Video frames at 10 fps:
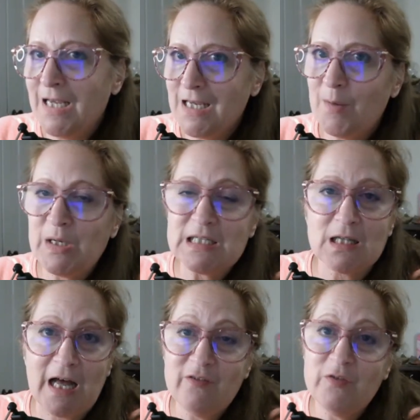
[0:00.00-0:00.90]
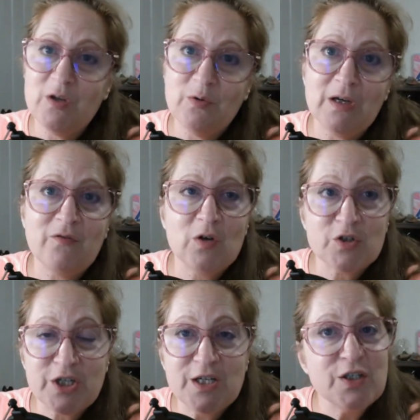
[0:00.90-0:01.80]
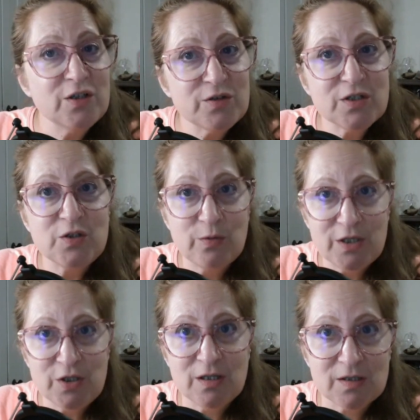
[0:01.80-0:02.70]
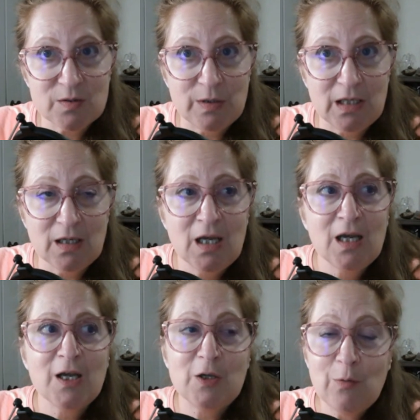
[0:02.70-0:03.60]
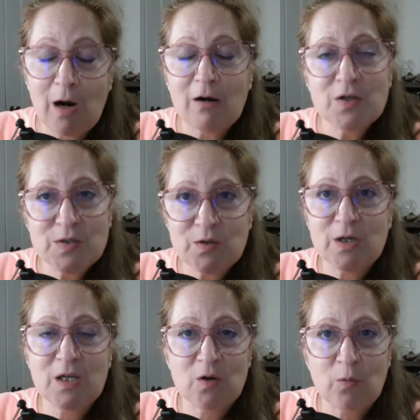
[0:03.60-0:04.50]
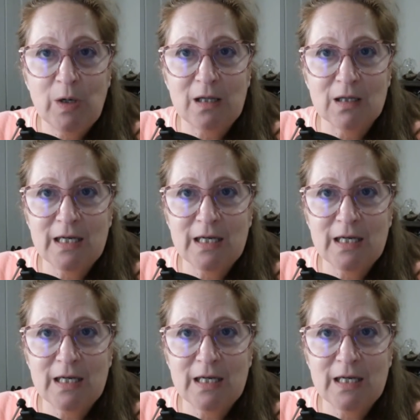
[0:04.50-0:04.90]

Yeah, because a lot of you, if you're changing your situation this week, you are asserting your will.